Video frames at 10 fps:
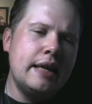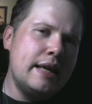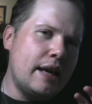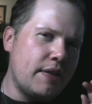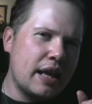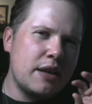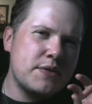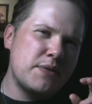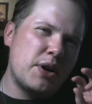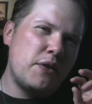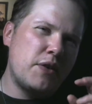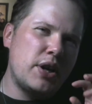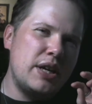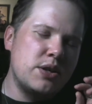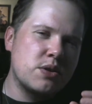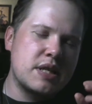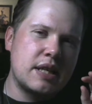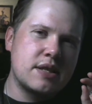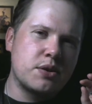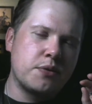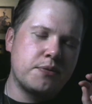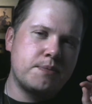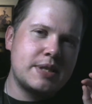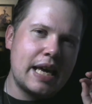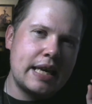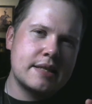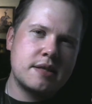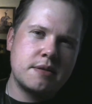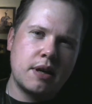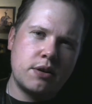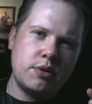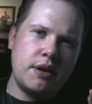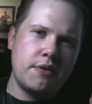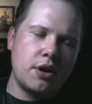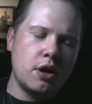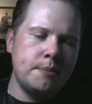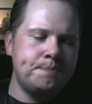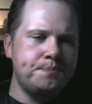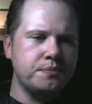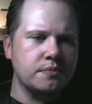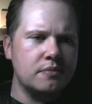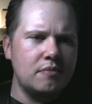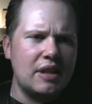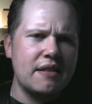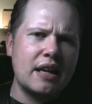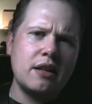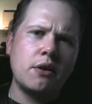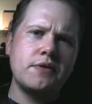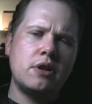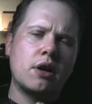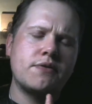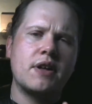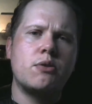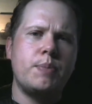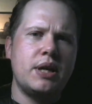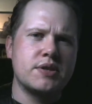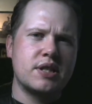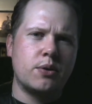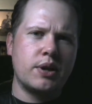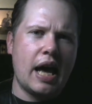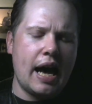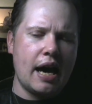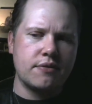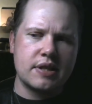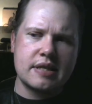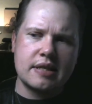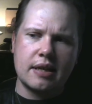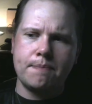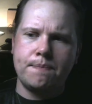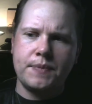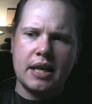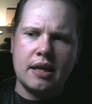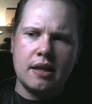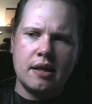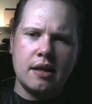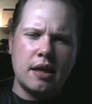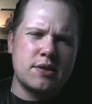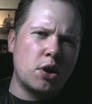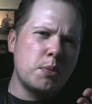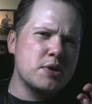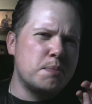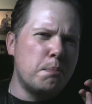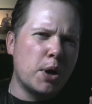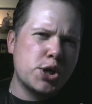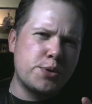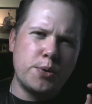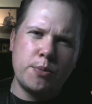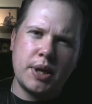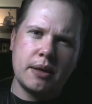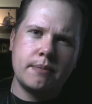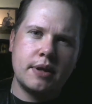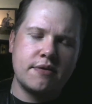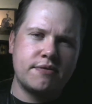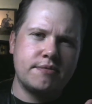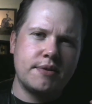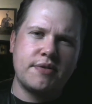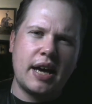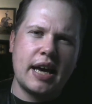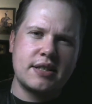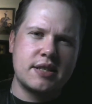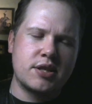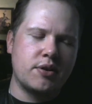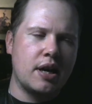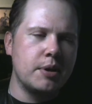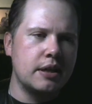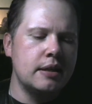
And that gives a very, very interesting sort of taste underneath it all that a lot of other beers don't have. It's almost mushroomy, if I had to describe it,